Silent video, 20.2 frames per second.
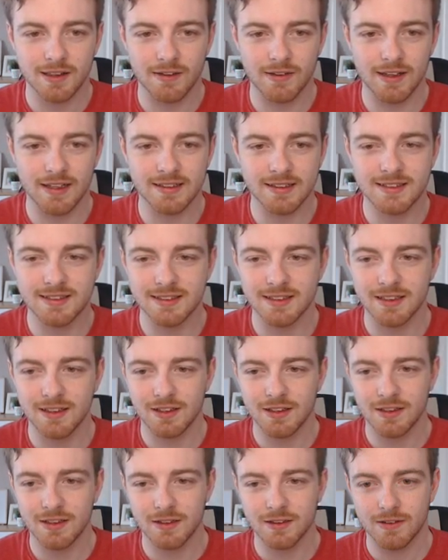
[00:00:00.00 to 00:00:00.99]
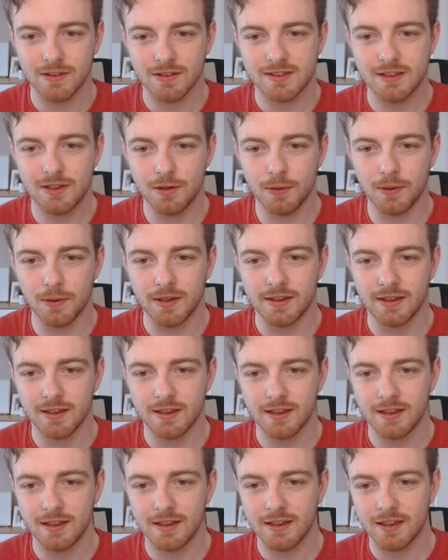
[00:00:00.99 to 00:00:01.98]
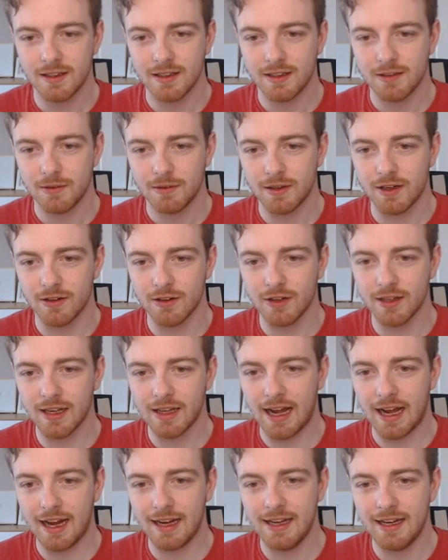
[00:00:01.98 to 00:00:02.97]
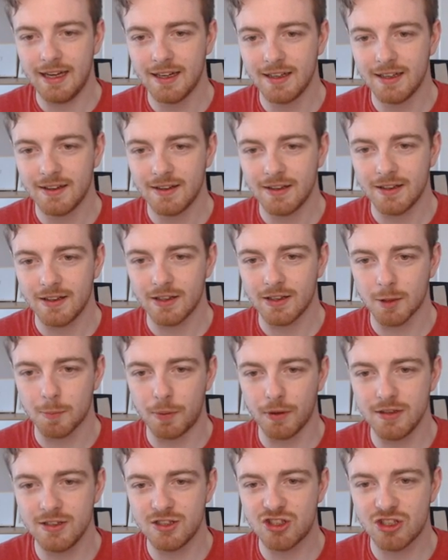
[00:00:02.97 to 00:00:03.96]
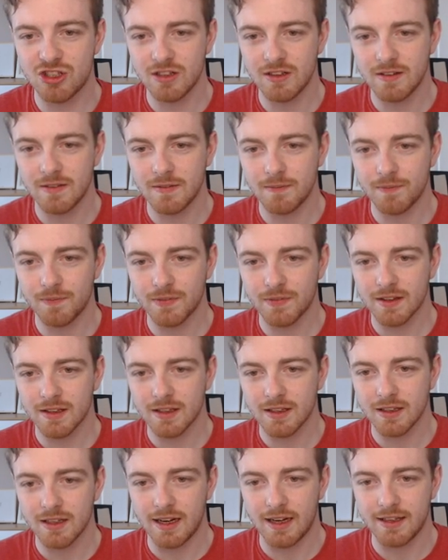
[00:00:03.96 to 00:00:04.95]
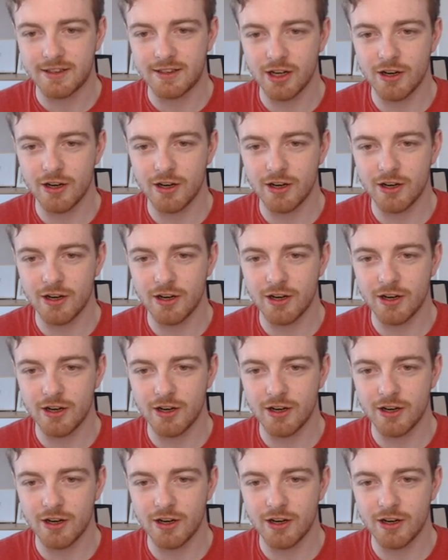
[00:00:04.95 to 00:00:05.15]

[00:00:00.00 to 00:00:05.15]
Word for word: There he is. What's he doing? We got another guy. You gonna punch? I